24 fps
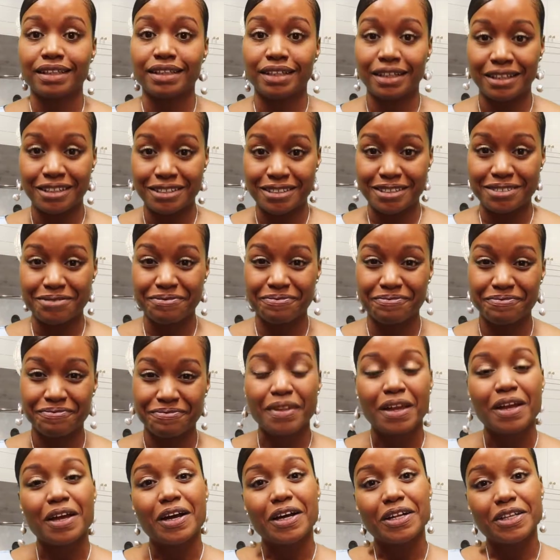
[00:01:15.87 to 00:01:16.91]
at the end.
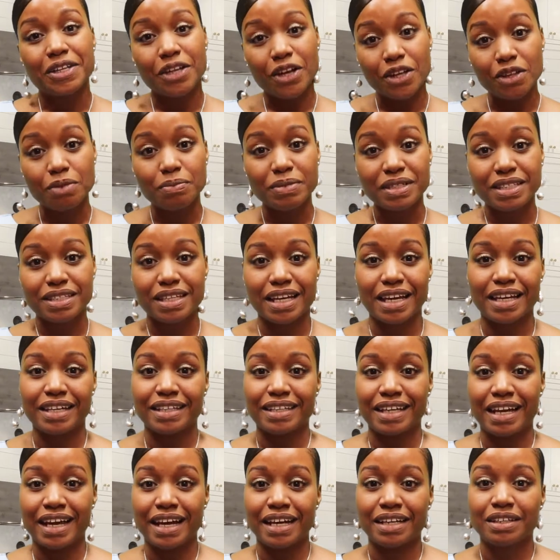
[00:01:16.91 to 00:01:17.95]
Another
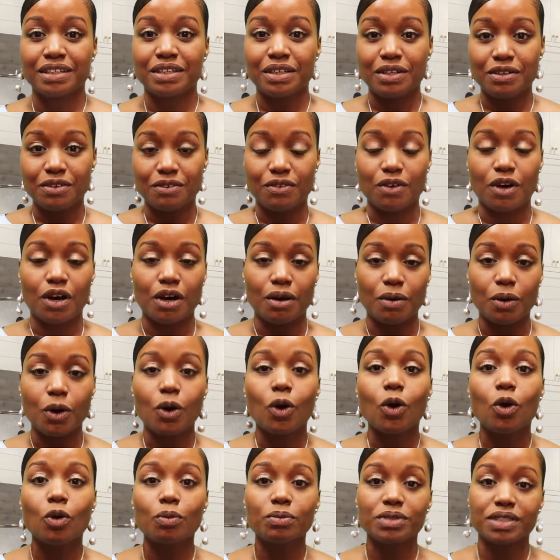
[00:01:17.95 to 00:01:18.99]
mistake that
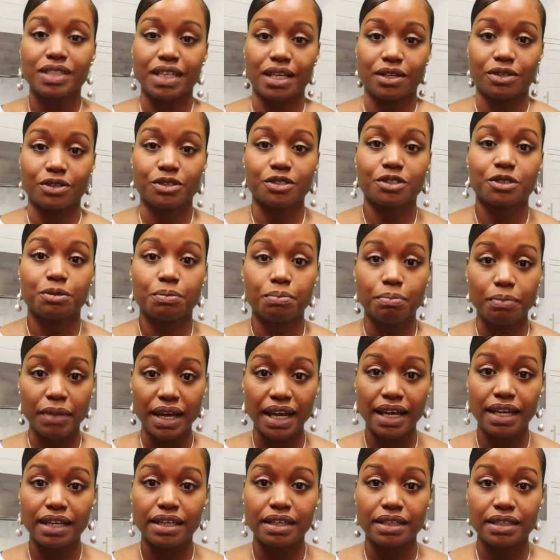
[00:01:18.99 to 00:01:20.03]
home sellers
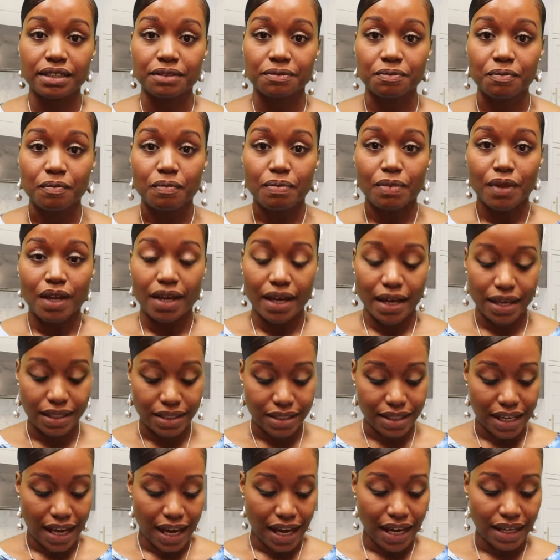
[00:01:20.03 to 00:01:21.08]
make
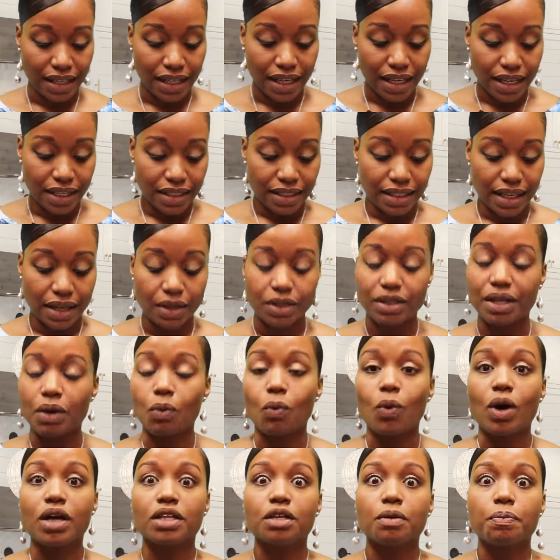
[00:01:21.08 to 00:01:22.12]
is that they
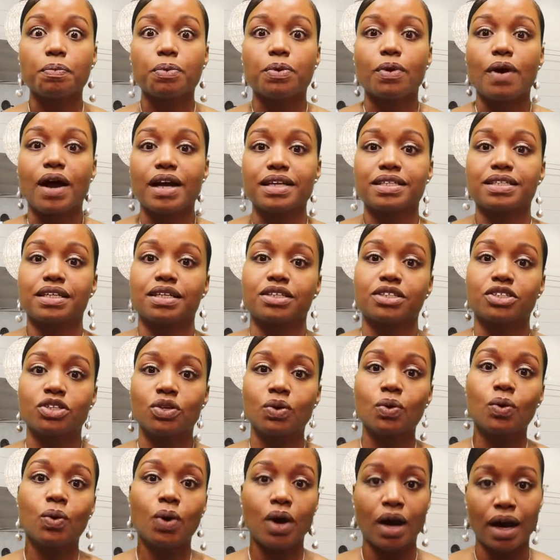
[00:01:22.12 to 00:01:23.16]
want to price it
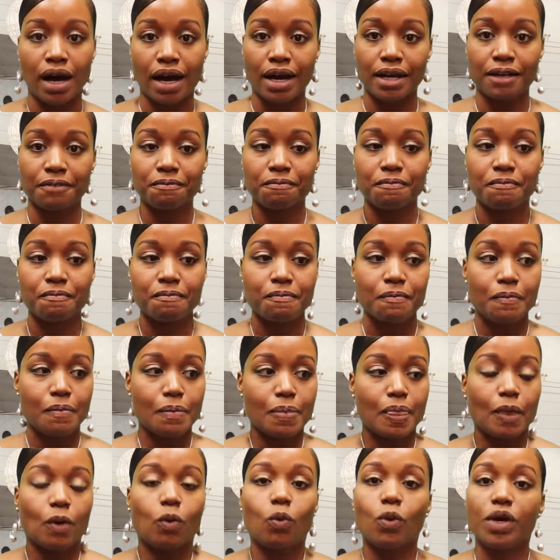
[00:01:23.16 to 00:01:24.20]
too high.
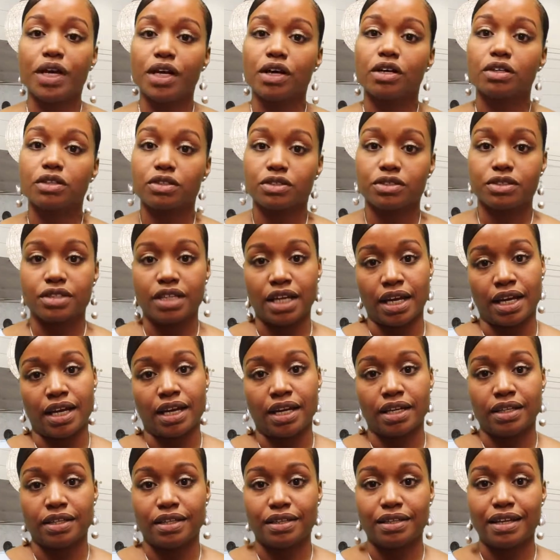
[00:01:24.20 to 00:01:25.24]
We
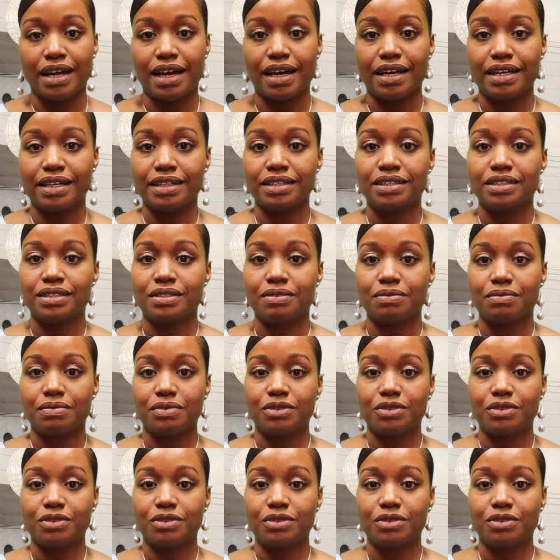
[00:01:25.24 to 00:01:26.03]
understand that it's